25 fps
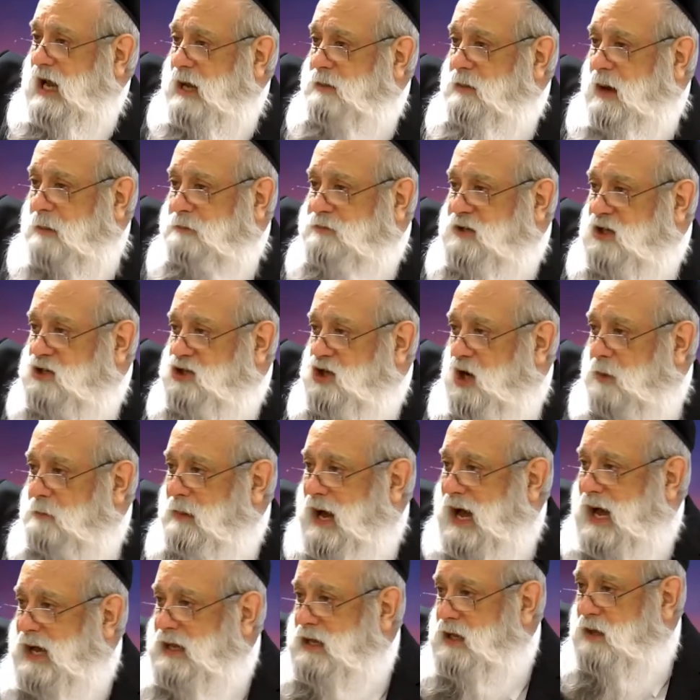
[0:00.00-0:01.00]
came up to
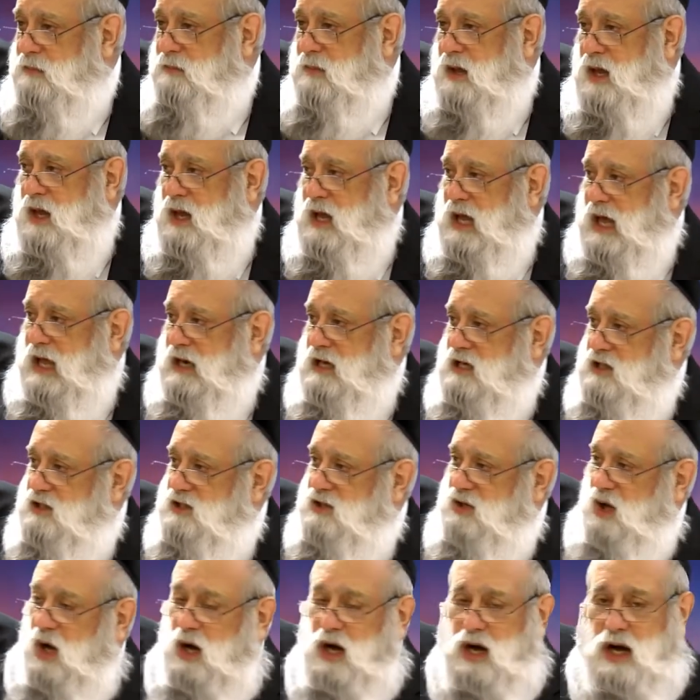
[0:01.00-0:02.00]
Shamayim and he
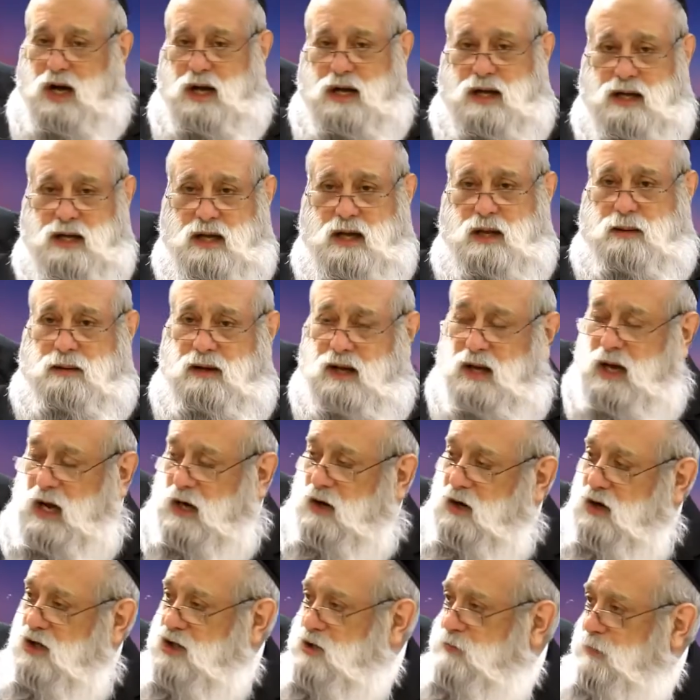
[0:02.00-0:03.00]
saw
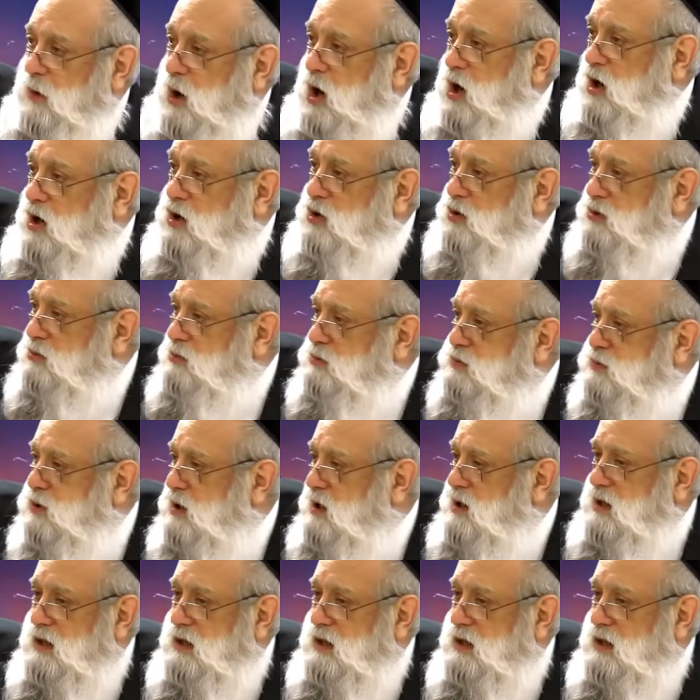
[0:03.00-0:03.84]
Kadosh Baruch Hu